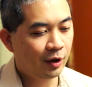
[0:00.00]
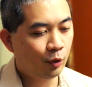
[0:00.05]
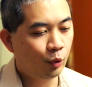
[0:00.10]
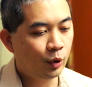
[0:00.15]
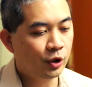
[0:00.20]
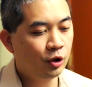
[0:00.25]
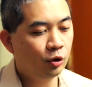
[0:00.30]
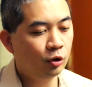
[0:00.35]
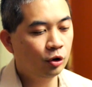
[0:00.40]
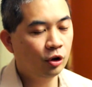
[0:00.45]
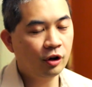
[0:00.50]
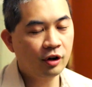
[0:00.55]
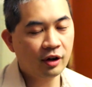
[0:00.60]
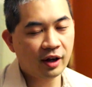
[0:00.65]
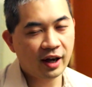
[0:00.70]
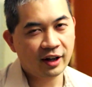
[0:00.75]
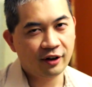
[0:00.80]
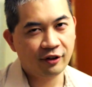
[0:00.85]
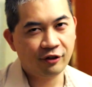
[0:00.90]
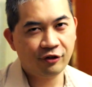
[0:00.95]
When you
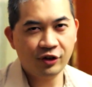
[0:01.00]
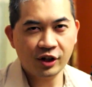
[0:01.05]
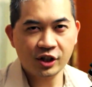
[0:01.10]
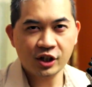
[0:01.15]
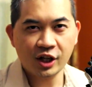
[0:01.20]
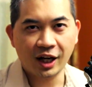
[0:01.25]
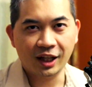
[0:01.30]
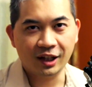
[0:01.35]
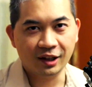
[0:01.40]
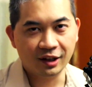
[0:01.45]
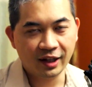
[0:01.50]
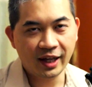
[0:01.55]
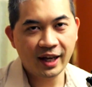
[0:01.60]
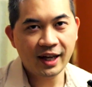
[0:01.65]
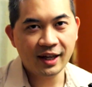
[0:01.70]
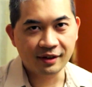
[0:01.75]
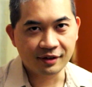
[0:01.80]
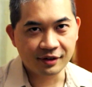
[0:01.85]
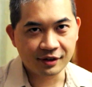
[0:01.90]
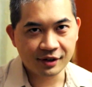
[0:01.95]
look at a fisheye
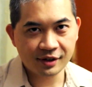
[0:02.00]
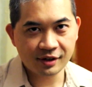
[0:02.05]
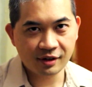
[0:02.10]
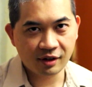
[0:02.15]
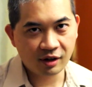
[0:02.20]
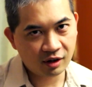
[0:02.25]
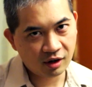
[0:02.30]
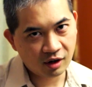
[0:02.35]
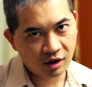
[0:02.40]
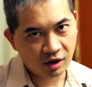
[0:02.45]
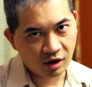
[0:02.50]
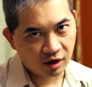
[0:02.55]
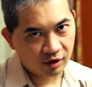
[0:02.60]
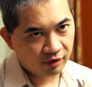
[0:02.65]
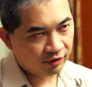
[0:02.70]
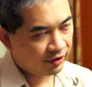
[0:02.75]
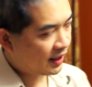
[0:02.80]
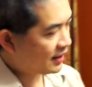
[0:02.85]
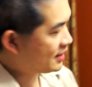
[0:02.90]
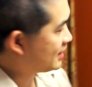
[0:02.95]
lens
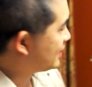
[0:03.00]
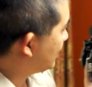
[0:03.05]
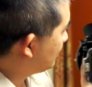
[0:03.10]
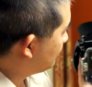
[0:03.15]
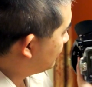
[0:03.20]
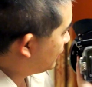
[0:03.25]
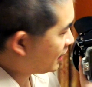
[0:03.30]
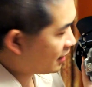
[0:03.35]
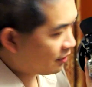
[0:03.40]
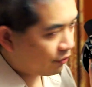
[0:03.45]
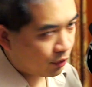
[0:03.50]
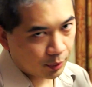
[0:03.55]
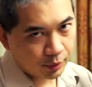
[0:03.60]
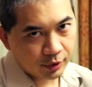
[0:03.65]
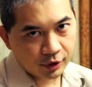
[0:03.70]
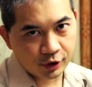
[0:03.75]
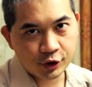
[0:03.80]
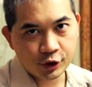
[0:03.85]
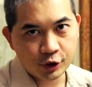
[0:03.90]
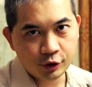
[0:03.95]
of that same thing, if we were
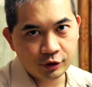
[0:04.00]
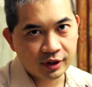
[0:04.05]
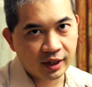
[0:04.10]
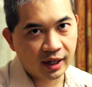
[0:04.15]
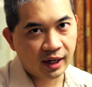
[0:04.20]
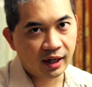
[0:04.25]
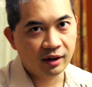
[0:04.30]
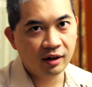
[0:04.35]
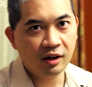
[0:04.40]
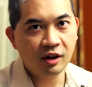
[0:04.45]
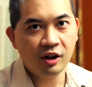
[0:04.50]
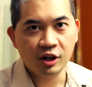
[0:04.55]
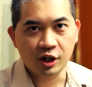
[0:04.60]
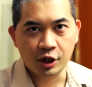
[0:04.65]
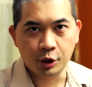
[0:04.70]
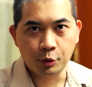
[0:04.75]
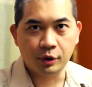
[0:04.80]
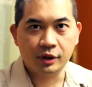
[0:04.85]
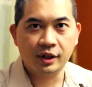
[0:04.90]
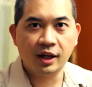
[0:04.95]
to shoot that,
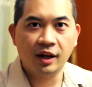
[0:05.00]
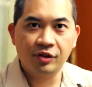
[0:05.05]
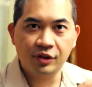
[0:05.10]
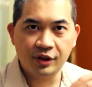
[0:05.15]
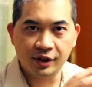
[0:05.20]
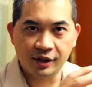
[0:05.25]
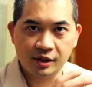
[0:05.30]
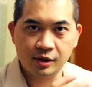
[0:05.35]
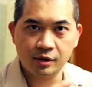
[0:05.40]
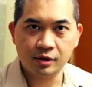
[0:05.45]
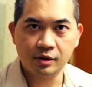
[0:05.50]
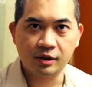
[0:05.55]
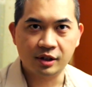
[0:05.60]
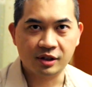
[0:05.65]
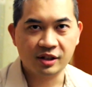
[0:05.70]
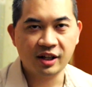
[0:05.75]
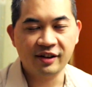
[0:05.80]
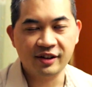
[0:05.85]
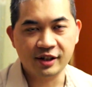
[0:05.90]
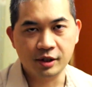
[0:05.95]
you would get this
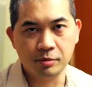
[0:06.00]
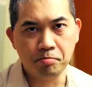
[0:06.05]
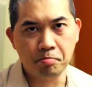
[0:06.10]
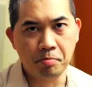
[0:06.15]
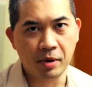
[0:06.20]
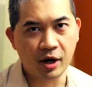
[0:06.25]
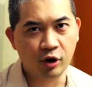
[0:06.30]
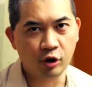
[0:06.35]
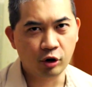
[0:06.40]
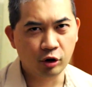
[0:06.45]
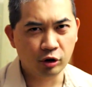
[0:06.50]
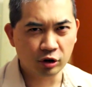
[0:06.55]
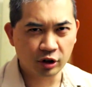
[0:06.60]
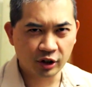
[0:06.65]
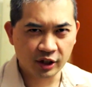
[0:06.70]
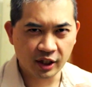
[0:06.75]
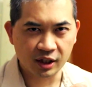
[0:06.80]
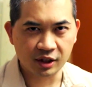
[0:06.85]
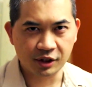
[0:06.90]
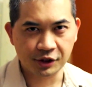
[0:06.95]
kind of this
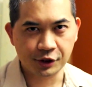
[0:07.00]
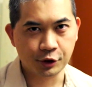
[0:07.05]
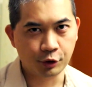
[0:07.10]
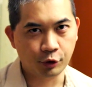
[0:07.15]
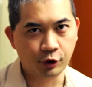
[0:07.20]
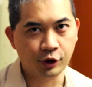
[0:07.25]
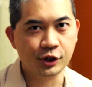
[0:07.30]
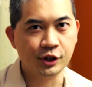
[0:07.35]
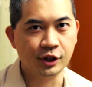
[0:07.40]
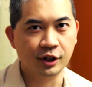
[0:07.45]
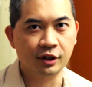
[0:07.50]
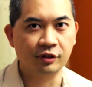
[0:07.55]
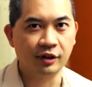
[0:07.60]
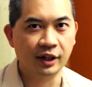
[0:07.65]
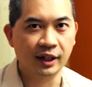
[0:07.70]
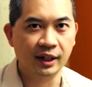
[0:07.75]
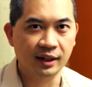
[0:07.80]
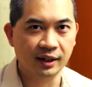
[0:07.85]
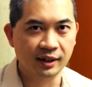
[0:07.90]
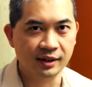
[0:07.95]
barrel-looking distortion,
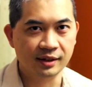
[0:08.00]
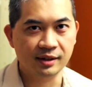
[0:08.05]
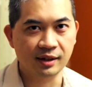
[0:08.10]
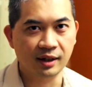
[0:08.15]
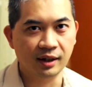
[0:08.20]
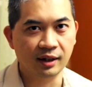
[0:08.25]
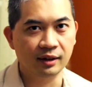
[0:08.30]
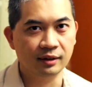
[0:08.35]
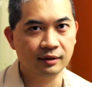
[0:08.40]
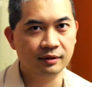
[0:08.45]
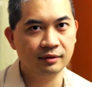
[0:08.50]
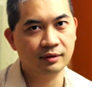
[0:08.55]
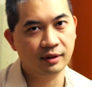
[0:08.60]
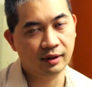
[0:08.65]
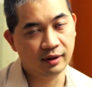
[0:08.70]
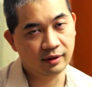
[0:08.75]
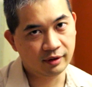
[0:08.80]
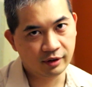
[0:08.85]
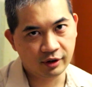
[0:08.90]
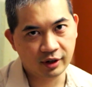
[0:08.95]
right?
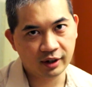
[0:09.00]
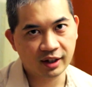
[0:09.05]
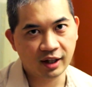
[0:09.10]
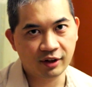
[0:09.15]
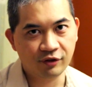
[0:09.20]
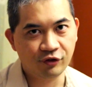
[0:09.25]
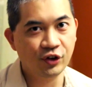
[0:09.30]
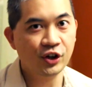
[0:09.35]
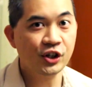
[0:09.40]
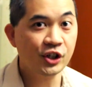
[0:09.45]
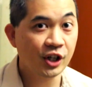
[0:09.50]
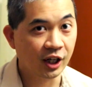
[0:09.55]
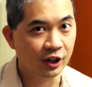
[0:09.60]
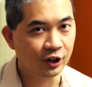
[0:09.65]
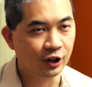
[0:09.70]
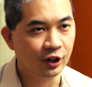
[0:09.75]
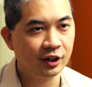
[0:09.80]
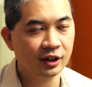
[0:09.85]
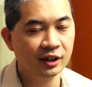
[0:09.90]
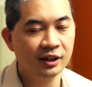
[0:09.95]
And you get that fisheye
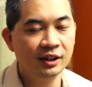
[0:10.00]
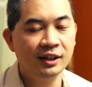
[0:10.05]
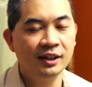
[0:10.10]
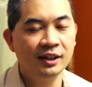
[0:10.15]
look.